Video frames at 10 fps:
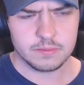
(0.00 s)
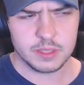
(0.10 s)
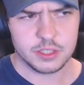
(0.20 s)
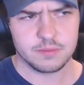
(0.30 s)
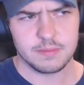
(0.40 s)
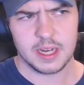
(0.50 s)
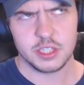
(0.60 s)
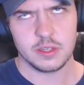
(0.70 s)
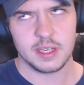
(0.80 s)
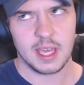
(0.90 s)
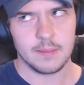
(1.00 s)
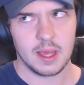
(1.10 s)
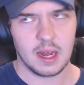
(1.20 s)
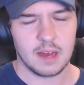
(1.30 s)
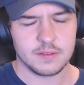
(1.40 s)
which actually came
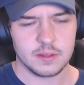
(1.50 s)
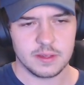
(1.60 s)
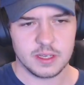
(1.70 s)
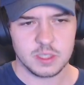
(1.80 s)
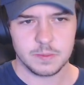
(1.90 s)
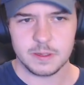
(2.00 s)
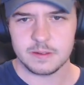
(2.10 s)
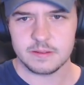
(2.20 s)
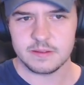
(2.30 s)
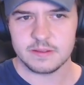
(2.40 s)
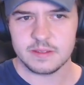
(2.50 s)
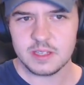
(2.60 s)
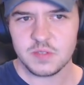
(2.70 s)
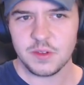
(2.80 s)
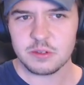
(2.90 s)
out after this, but
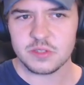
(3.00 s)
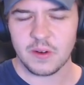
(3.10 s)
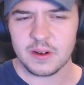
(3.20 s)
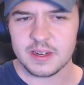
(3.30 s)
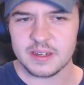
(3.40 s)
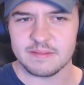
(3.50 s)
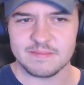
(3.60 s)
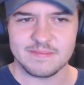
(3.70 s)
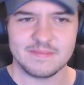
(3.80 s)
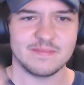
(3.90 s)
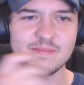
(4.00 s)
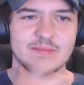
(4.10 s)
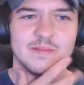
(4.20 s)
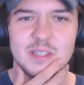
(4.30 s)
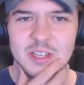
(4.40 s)
this feels very
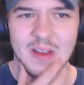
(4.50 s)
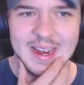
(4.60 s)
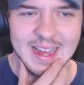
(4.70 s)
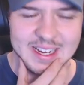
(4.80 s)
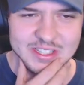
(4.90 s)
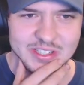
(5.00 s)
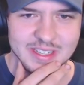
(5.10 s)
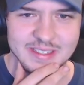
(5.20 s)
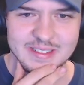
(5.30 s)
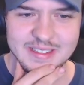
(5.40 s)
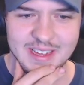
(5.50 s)
Gainax-y.